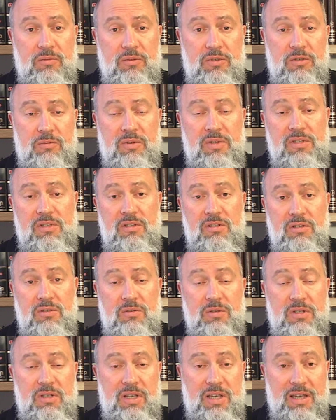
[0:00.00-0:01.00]
which means to
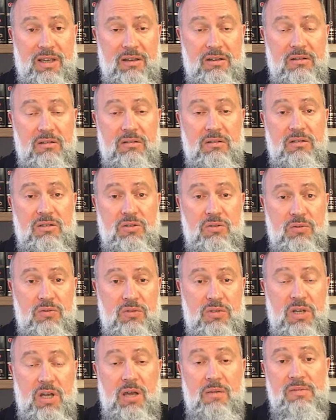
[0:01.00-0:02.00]
do it again
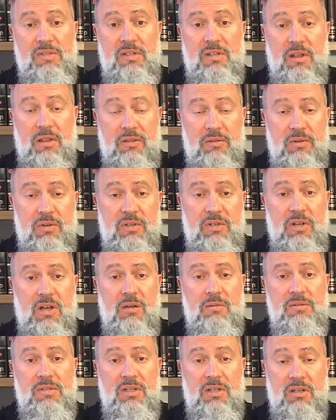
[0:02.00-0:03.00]
two times and then three
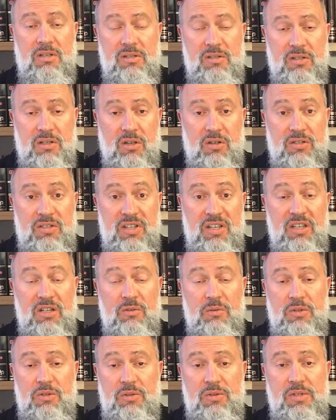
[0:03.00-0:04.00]
times, to
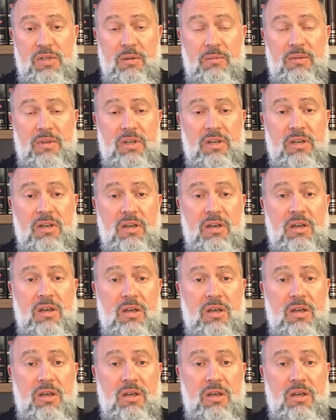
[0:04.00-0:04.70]
continually do something,